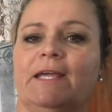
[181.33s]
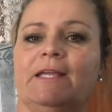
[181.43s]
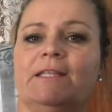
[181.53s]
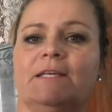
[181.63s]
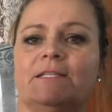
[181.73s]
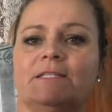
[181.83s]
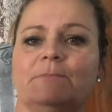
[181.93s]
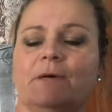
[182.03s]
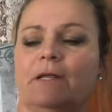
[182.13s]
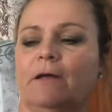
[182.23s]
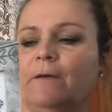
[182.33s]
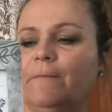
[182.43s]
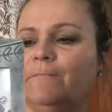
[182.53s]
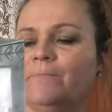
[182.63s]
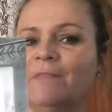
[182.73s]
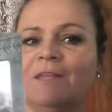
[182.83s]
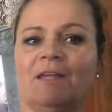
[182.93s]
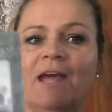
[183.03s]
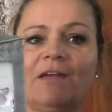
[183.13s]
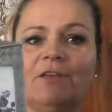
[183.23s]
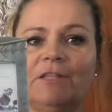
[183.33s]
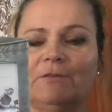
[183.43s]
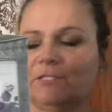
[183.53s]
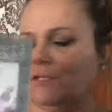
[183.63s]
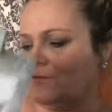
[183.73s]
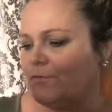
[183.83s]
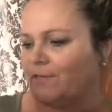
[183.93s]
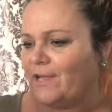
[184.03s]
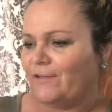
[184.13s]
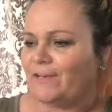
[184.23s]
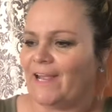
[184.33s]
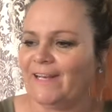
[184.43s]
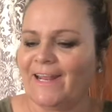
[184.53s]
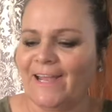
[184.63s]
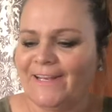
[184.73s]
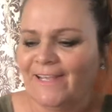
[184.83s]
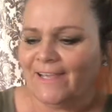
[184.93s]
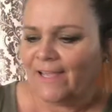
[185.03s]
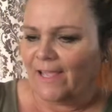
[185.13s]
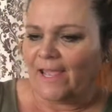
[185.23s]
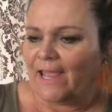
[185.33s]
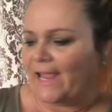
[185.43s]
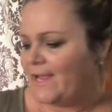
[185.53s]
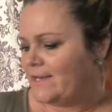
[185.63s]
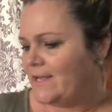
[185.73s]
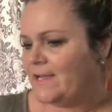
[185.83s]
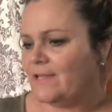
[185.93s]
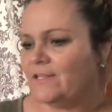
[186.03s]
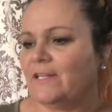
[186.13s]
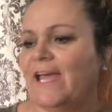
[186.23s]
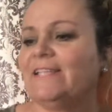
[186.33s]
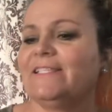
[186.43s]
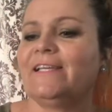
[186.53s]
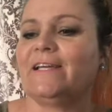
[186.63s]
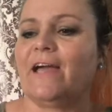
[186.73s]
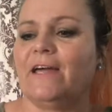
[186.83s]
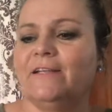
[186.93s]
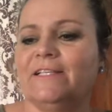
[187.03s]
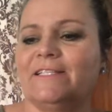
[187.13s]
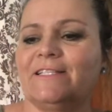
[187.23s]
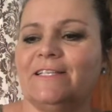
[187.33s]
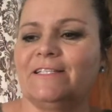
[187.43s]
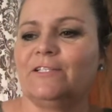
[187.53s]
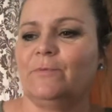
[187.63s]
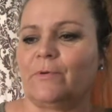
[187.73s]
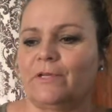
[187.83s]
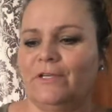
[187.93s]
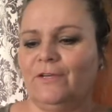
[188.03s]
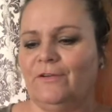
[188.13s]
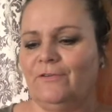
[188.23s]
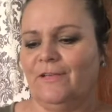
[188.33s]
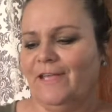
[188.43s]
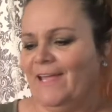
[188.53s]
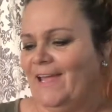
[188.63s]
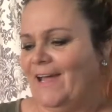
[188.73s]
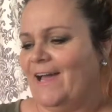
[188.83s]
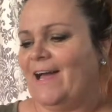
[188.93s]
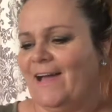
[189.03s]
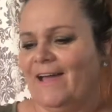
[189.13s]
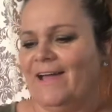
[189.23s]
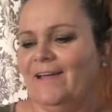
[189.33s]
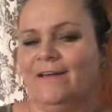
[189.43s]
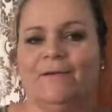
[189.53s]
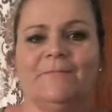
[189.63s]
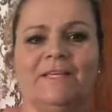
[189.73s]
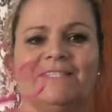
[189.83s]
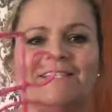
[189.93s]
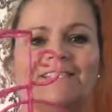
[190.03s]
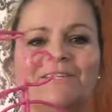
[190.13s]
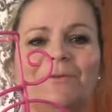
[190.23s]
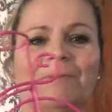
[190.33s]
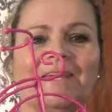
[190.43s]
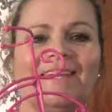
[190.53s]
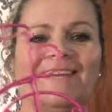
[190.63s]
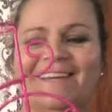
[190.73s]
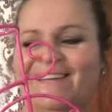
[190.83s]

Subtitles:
in this, but I thought that was cute for $1.99. And the last thing I got is super cute. It's this little pink